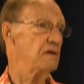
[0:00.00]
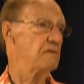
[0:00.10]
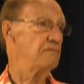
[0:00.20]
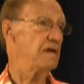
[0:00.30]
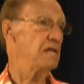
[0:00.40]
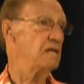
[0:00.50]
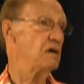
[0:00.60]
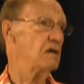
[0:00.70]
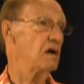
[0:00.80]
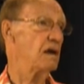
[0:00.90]
invaded
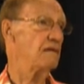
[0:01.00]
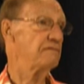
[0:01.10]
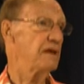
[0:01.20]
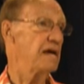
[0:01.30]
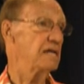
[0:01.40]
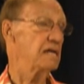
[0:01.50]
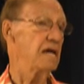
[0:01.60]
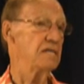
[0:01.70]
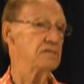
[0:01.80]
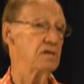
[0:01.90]
on our left flank at
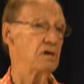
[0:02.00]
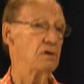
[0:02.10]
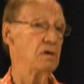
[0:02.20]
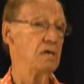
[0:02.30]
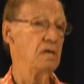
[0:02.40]
Anzio,